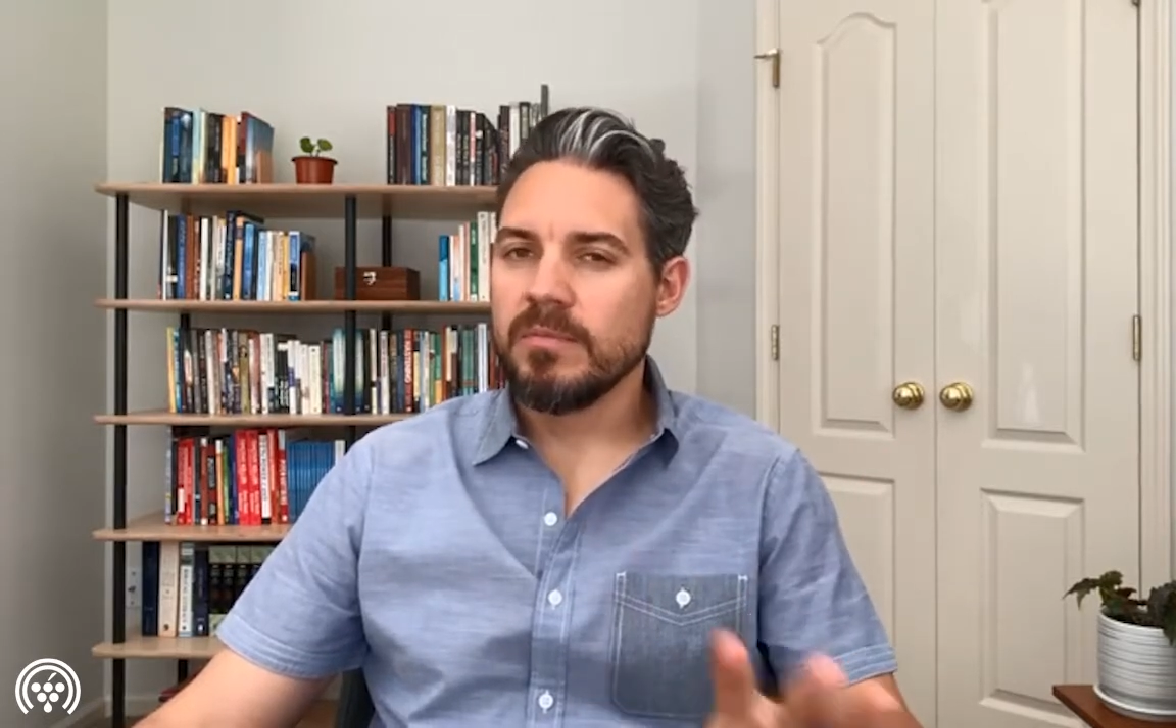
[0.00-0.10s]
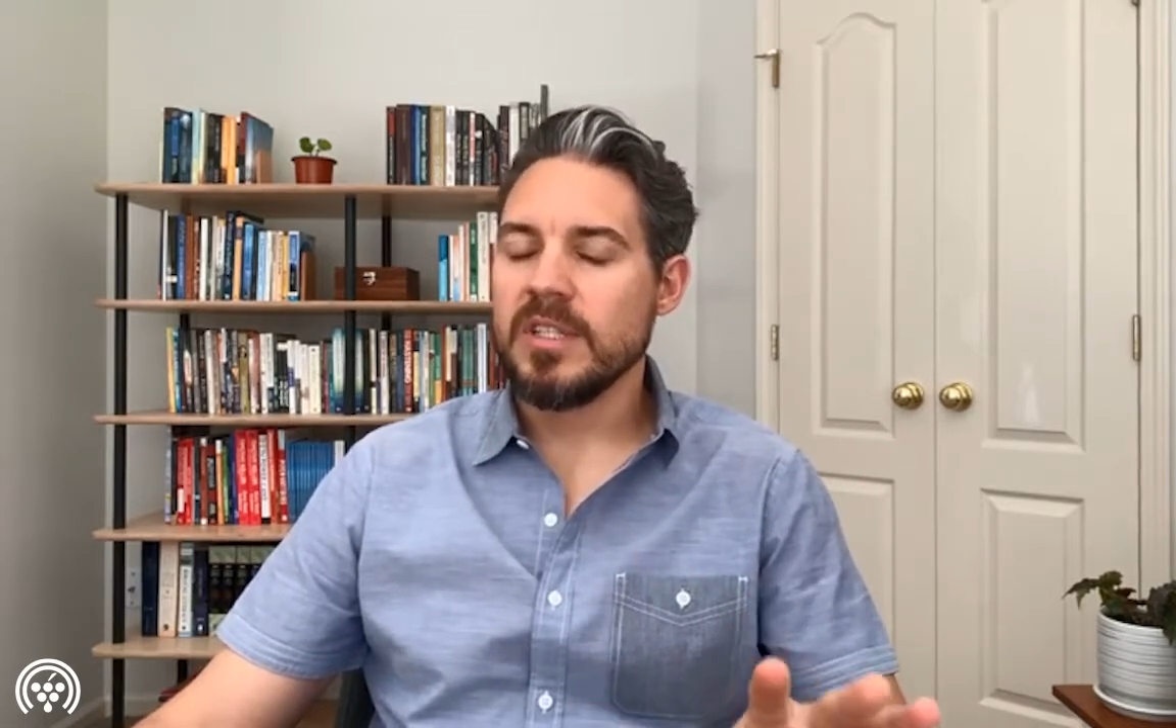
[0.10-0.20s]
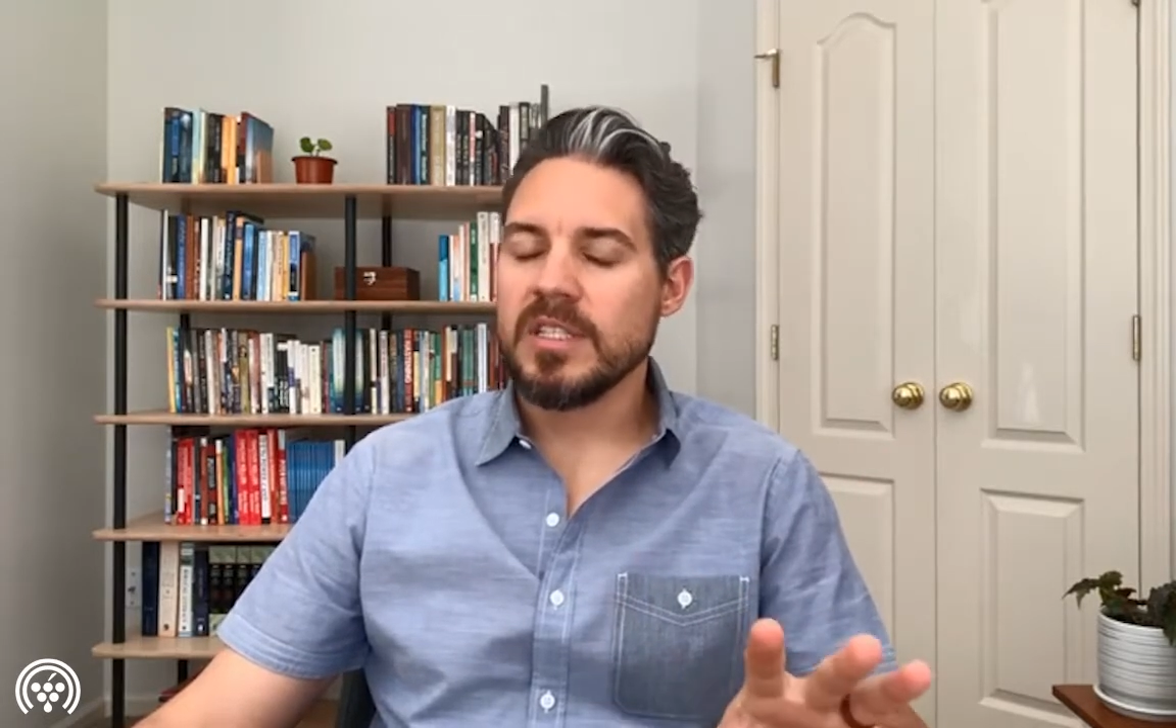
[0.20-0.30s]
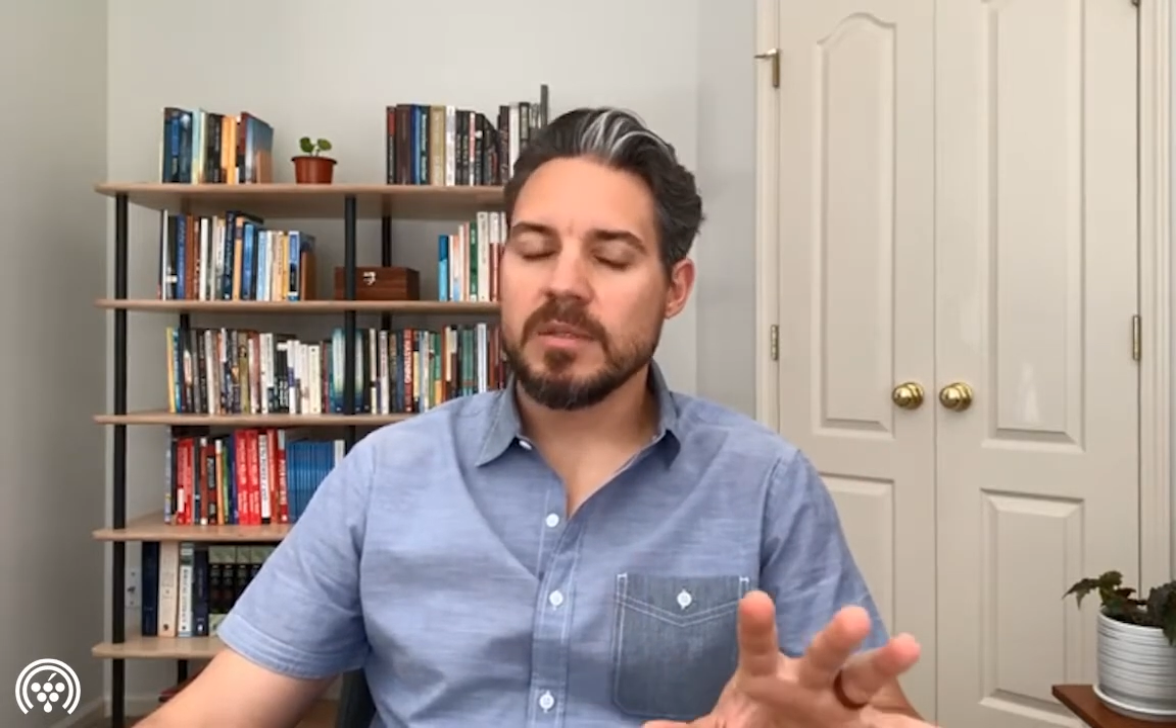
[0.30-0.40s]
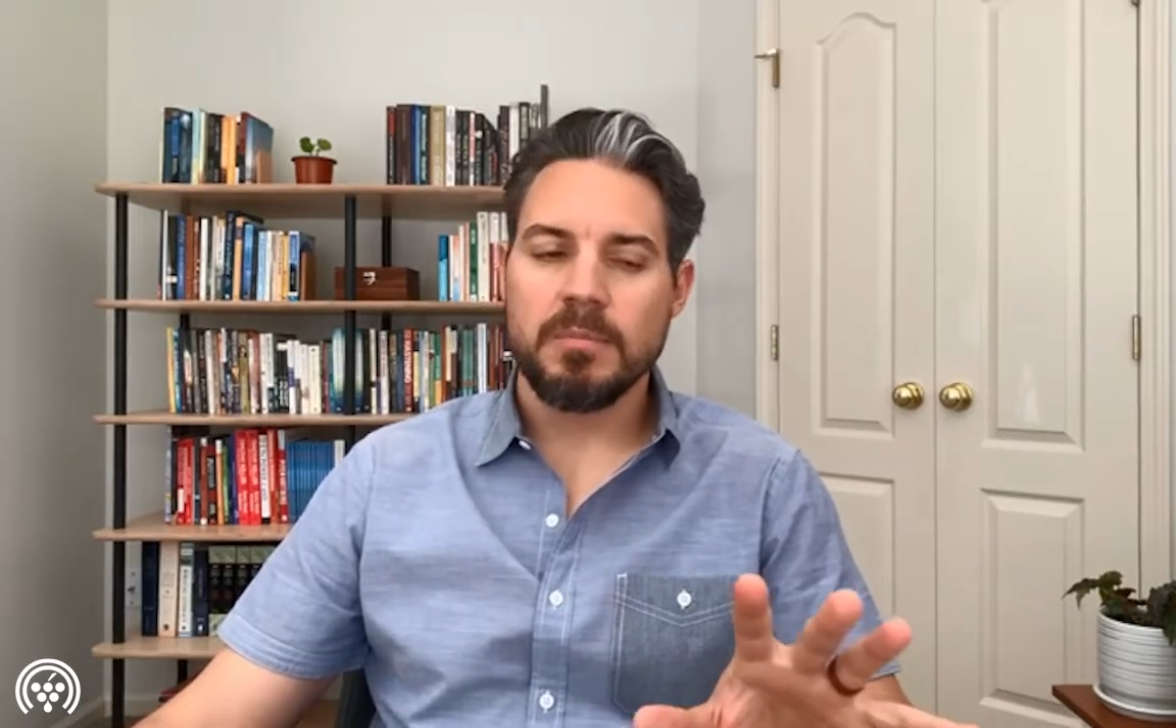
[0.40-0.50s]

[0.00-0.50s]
this